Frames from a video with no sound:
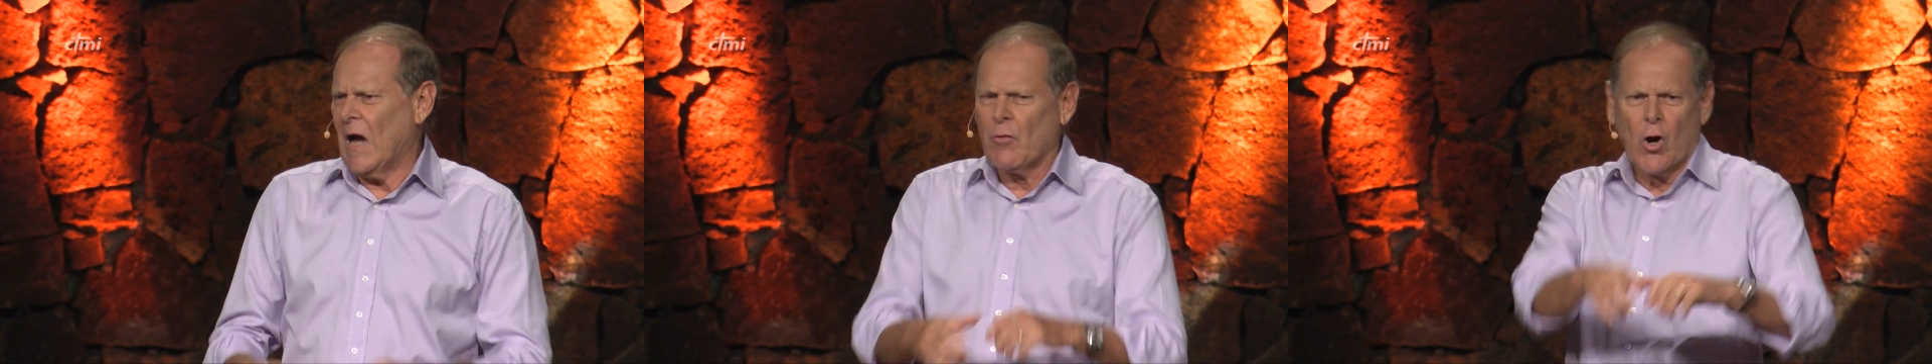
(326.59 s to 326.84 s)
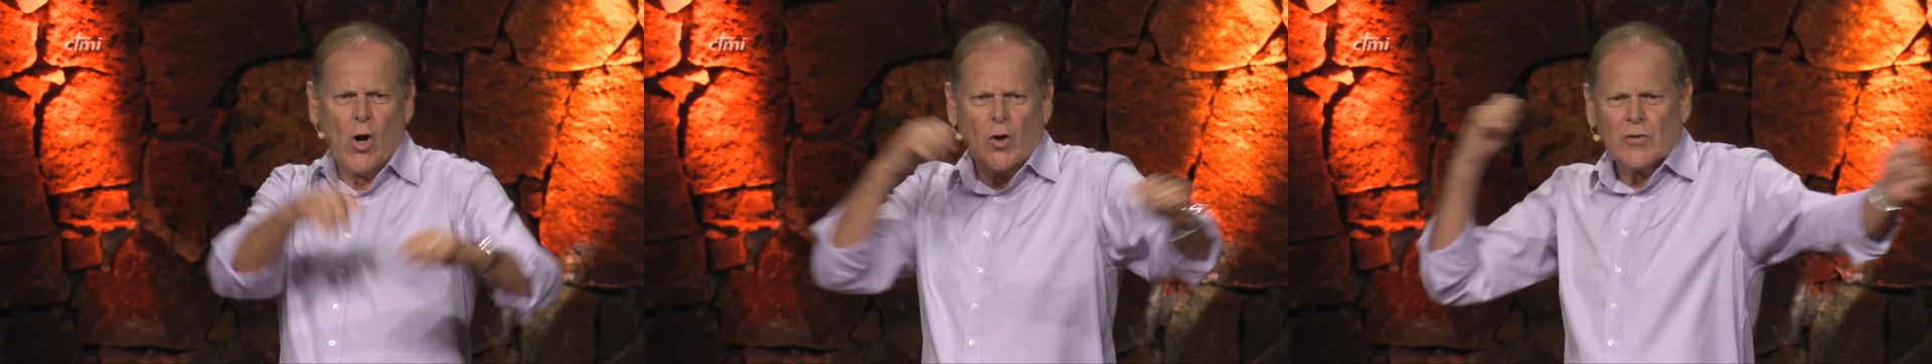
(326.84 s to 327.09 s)

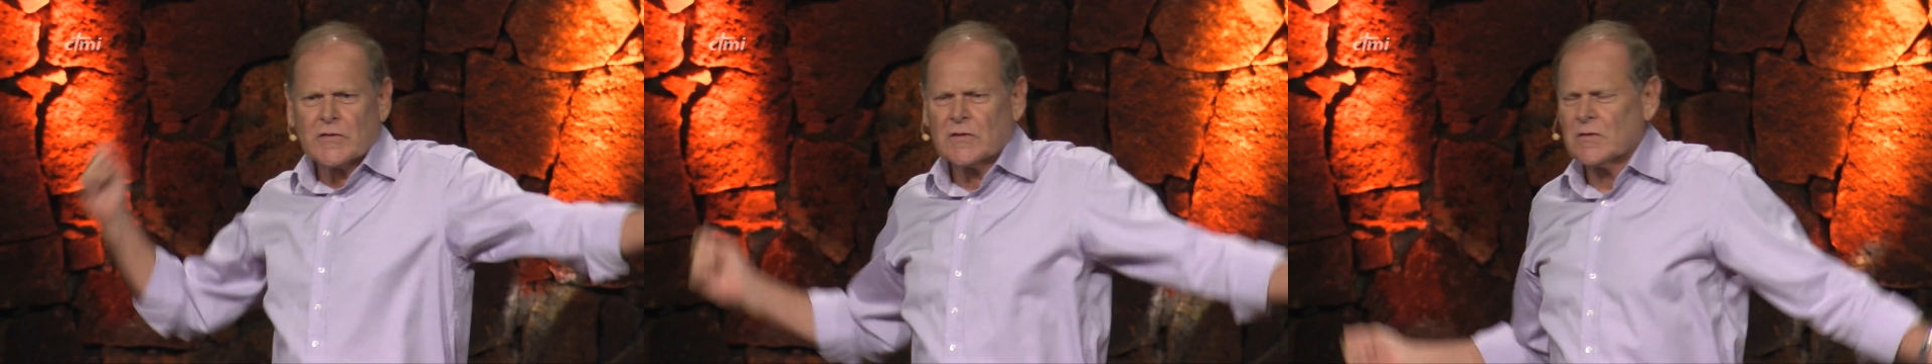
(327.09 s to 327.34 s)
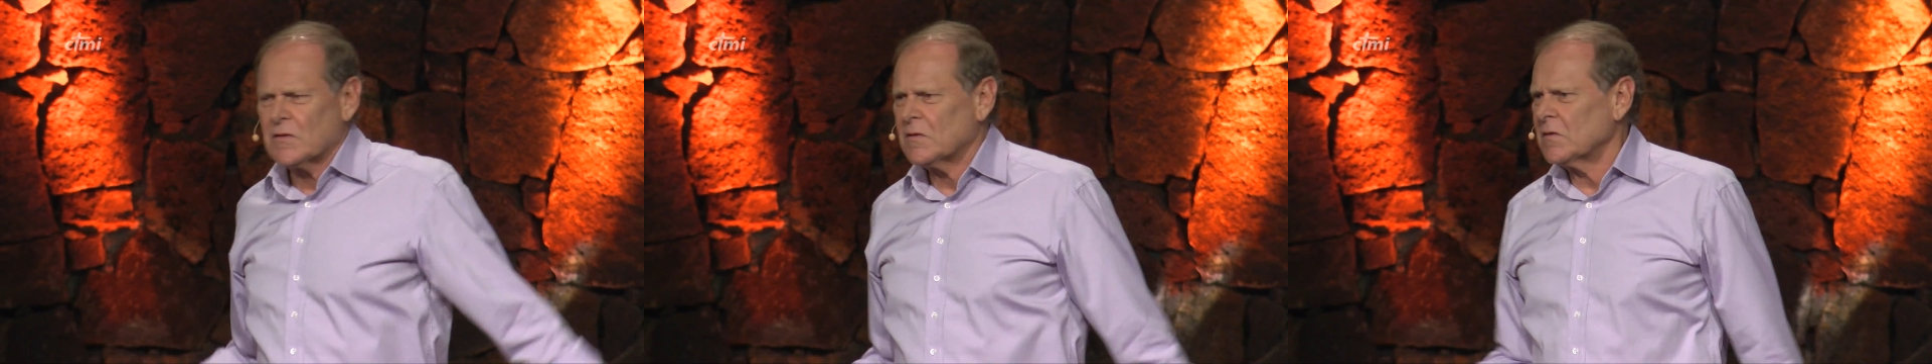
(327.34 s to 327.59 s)

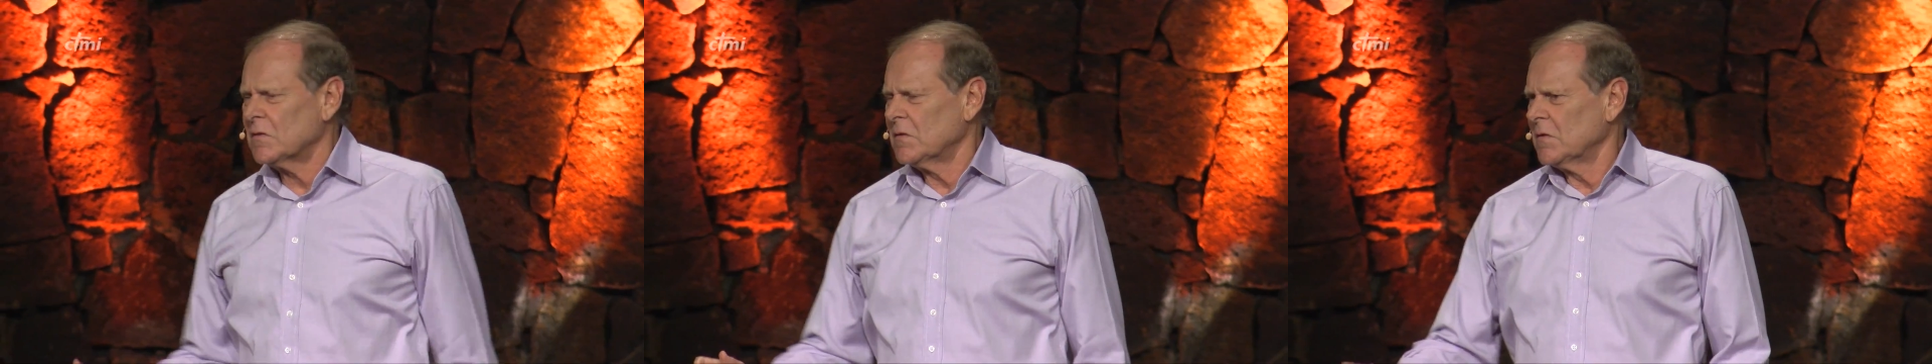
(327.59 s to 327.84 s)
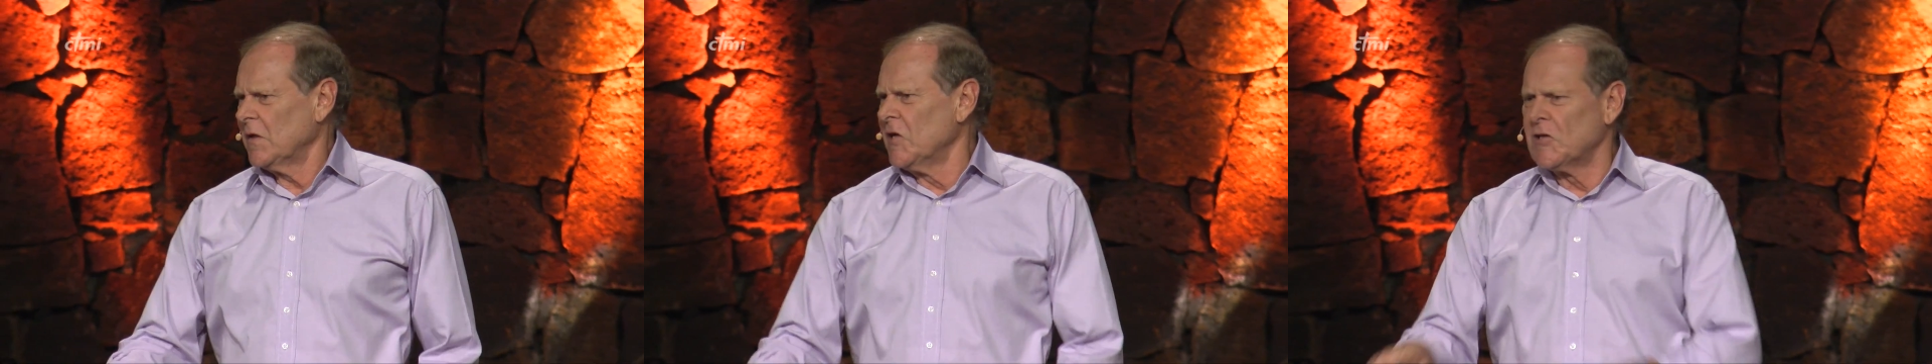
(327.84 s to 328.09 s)
arrows,
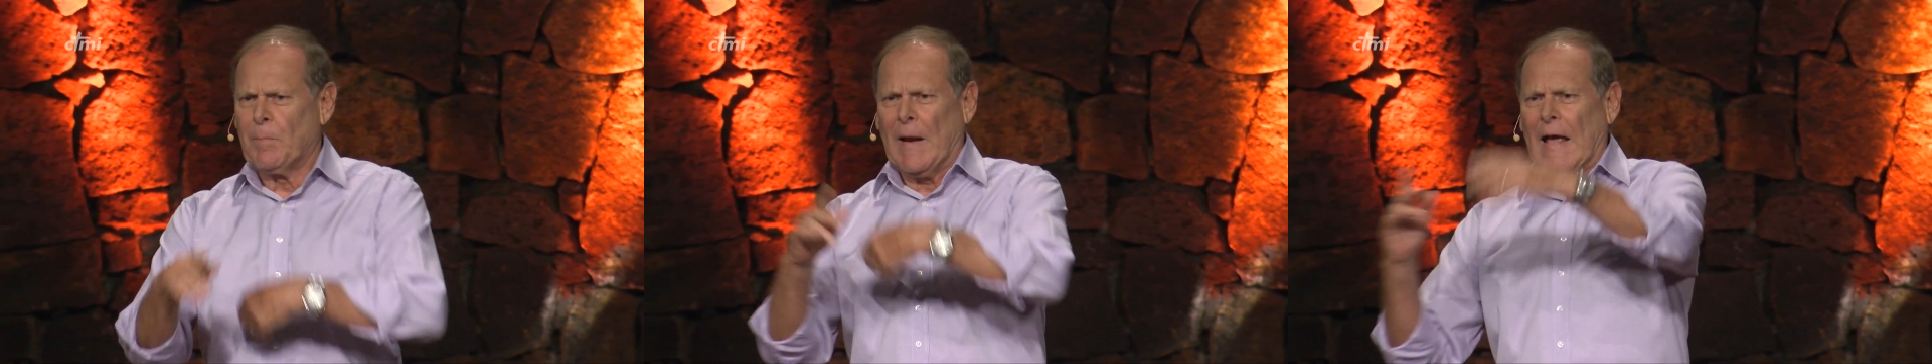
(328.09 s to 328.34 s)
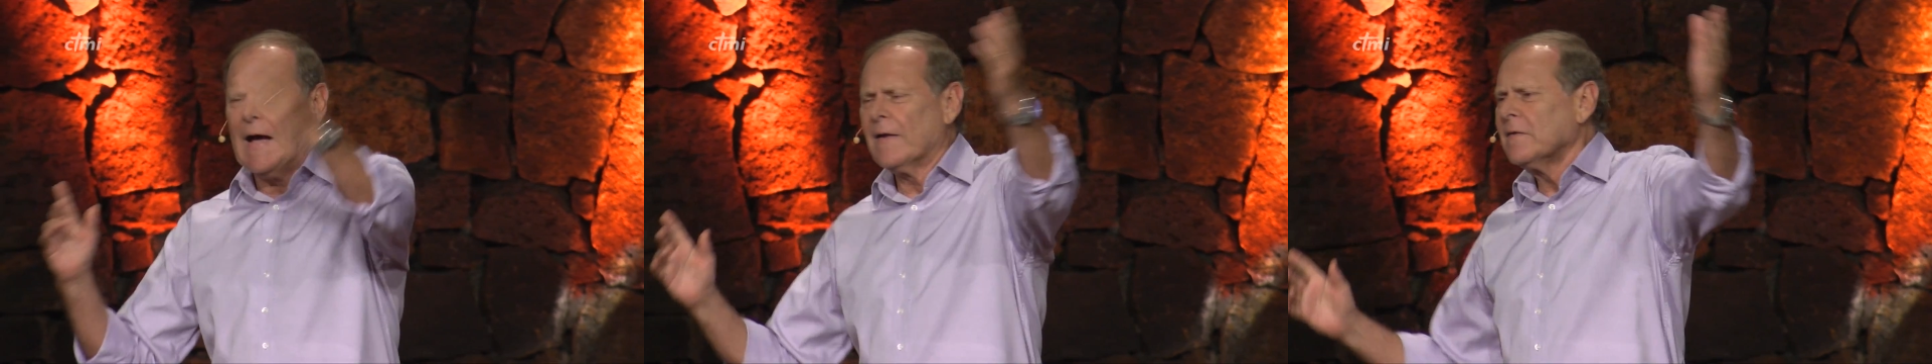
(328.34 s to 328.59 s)
his
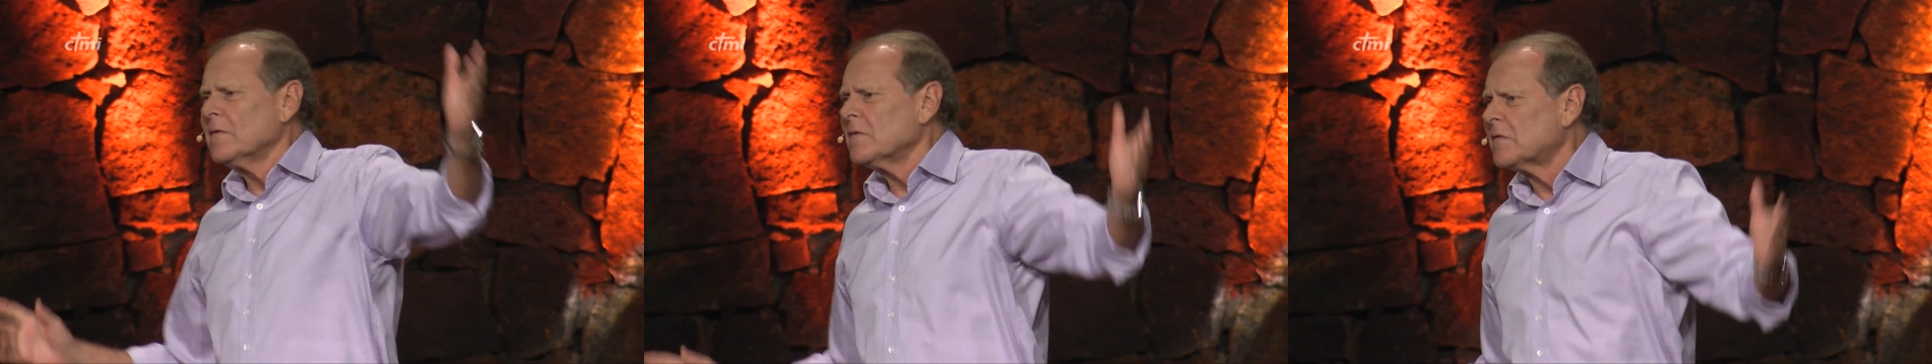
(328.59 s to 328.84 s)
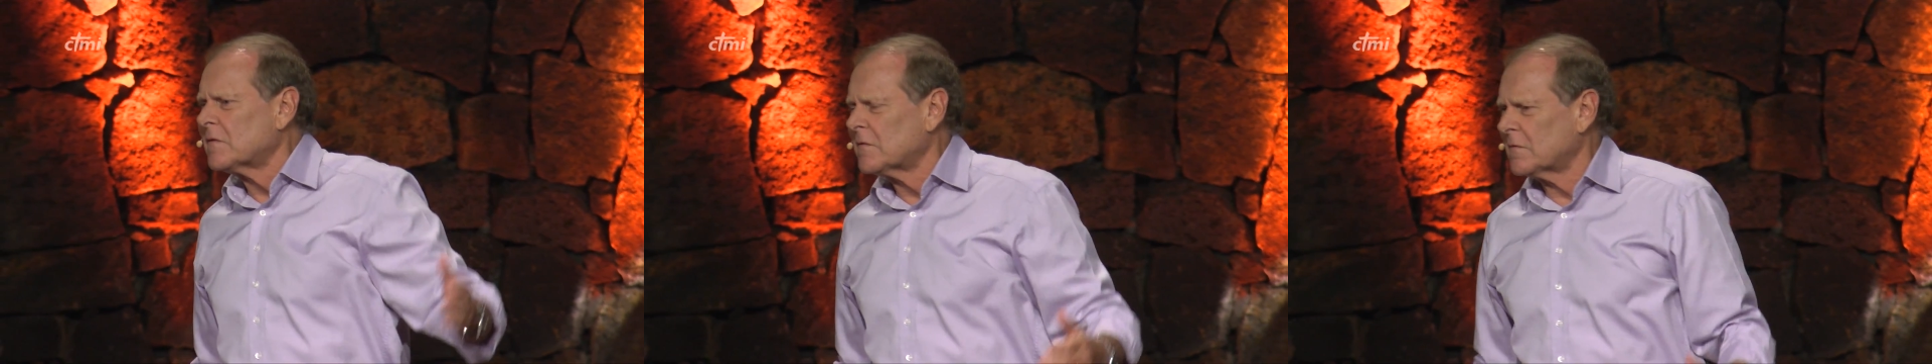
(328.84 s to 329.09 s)

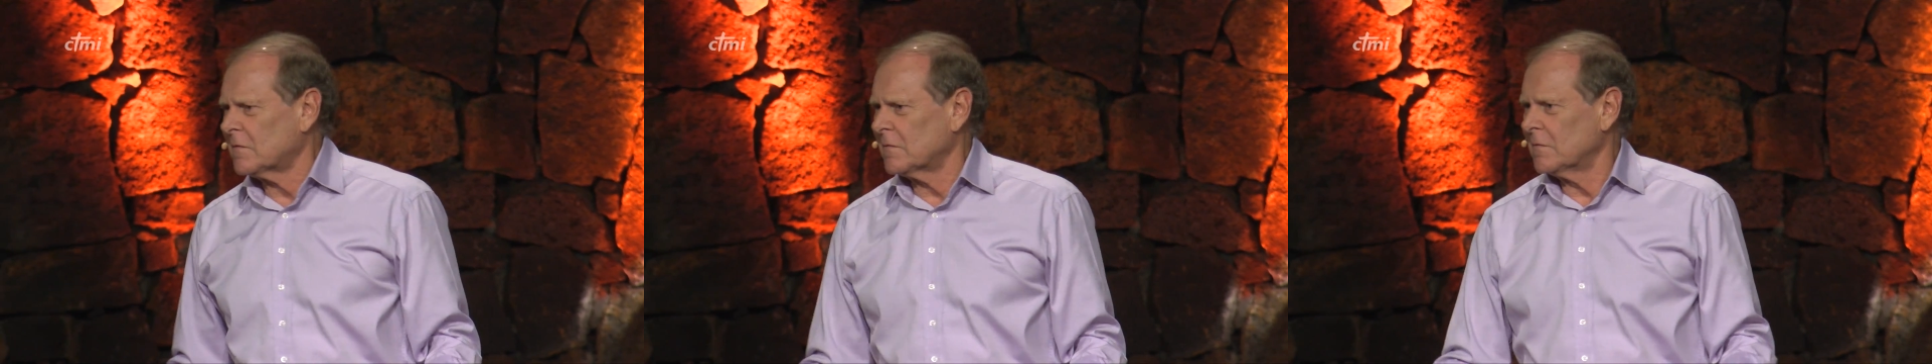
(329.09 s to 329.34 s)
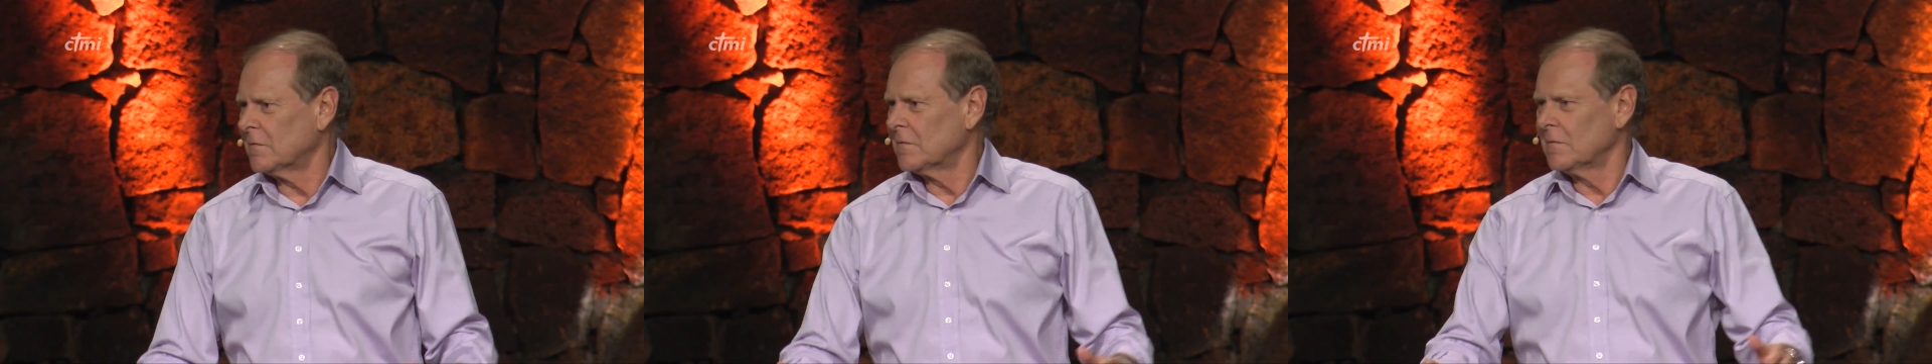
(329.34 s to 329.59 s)

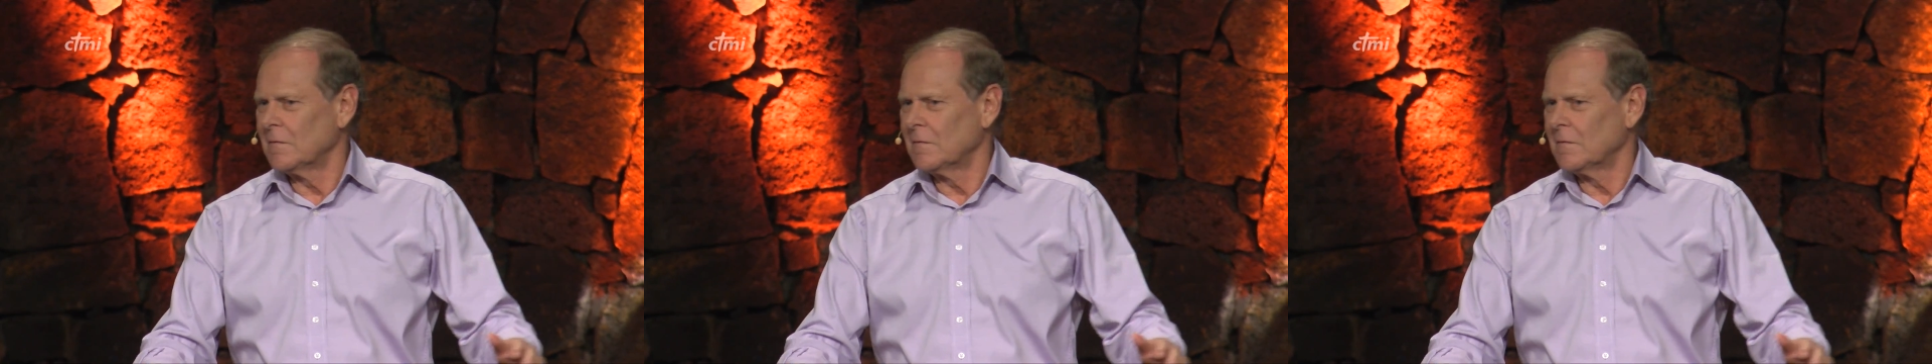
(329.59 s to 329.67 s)
plans,